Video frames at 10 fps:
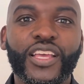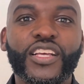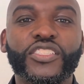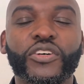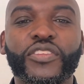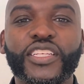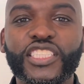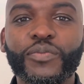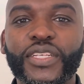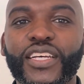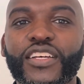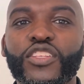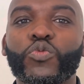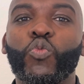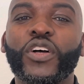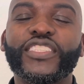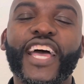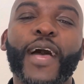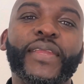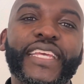So this is because what's
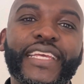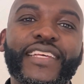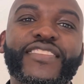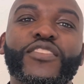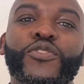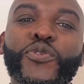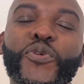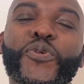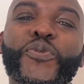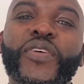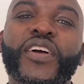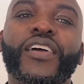happening is Google